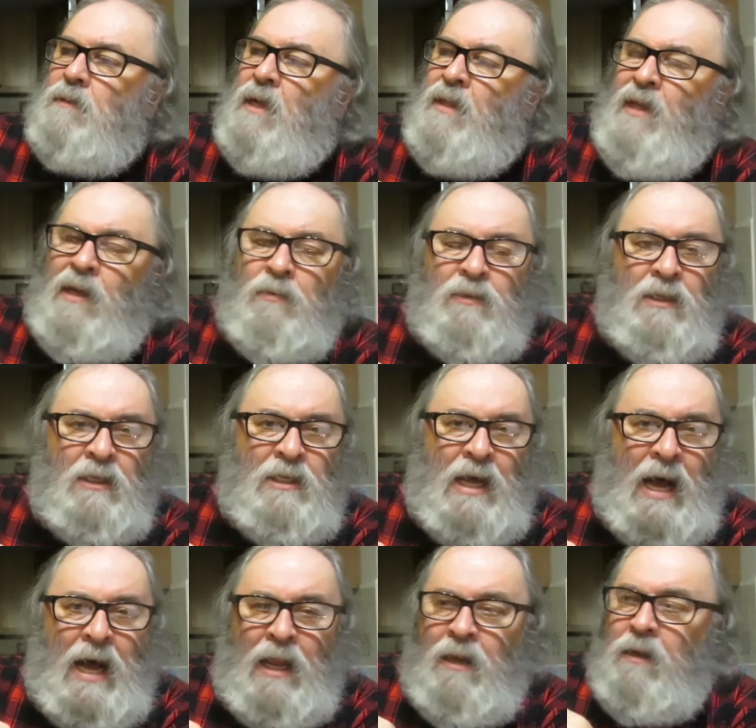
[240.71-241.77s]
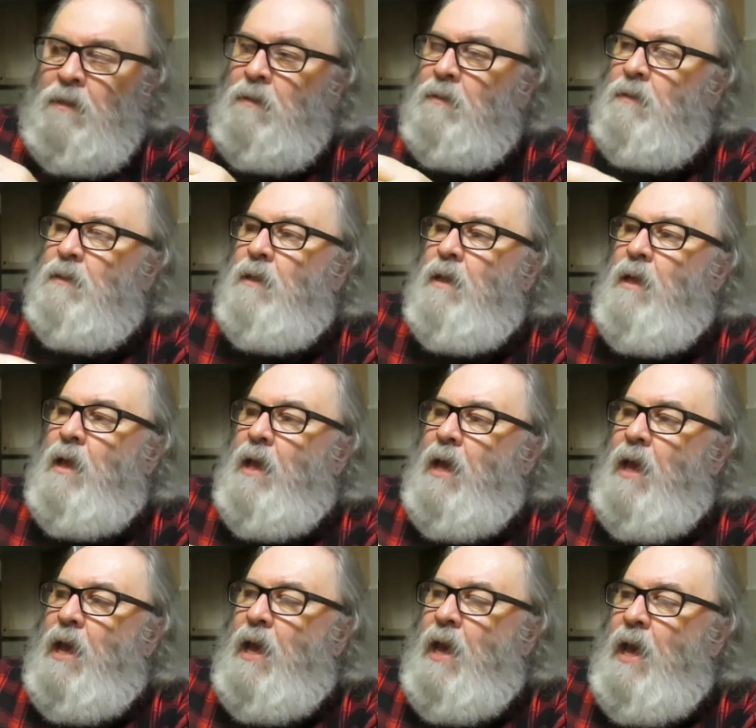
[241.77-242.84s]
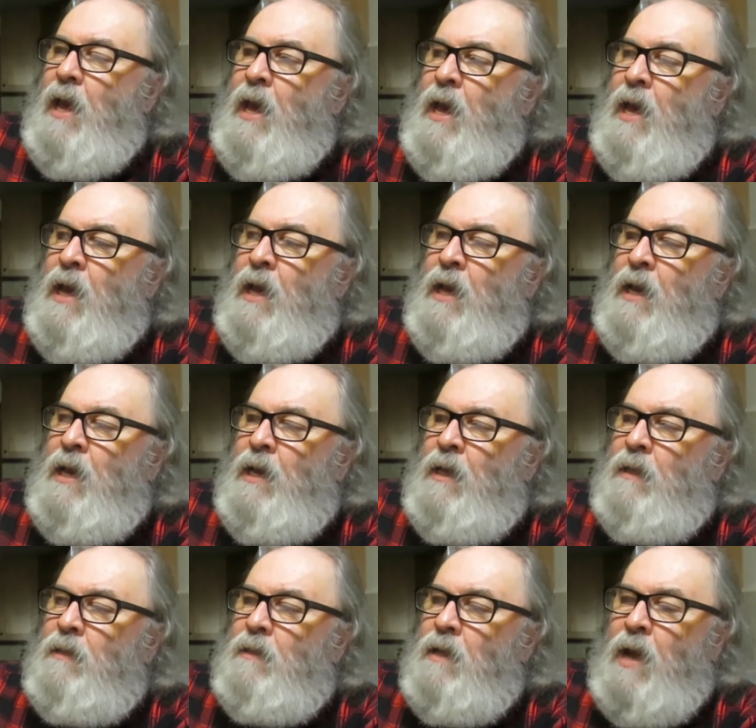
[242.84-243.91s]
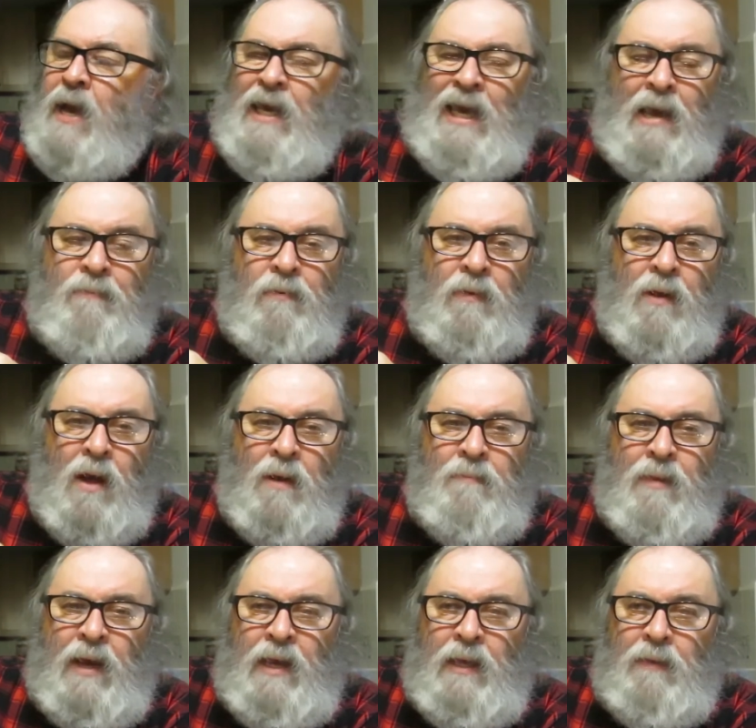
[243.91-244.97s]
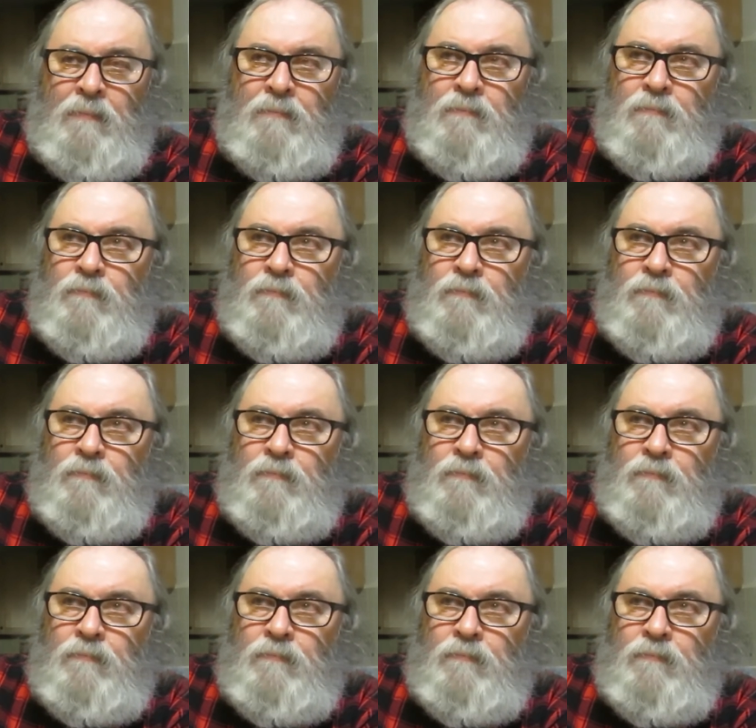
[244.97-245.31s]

I think it was a dollar. And I keep it on my,